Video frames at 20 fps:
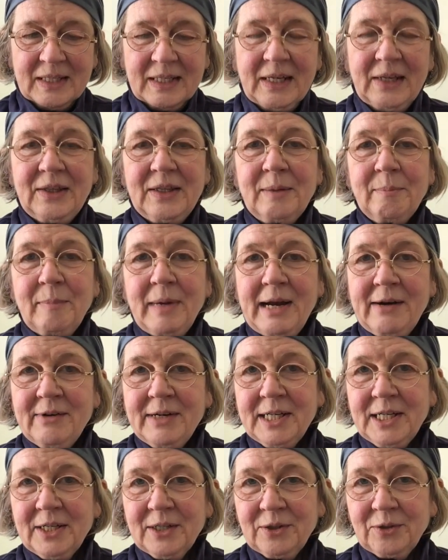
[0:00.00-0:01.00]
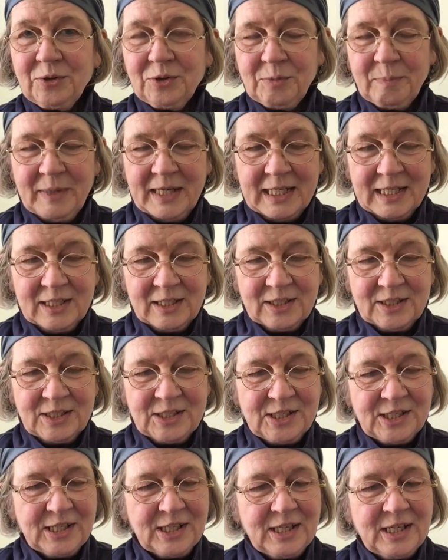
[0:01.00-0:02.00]
and the marigold
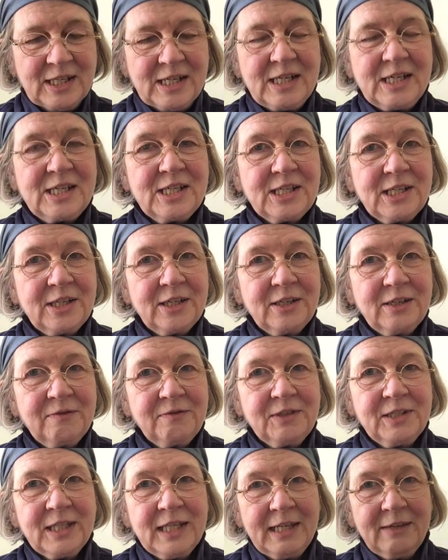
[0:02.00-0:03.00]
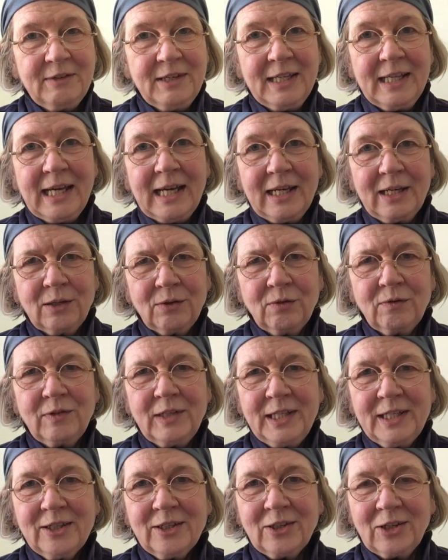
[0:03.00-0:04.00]
petals serve to give it that
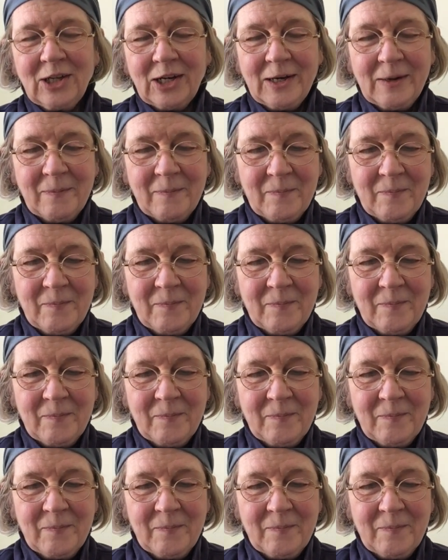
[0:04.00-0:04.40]
lovely colour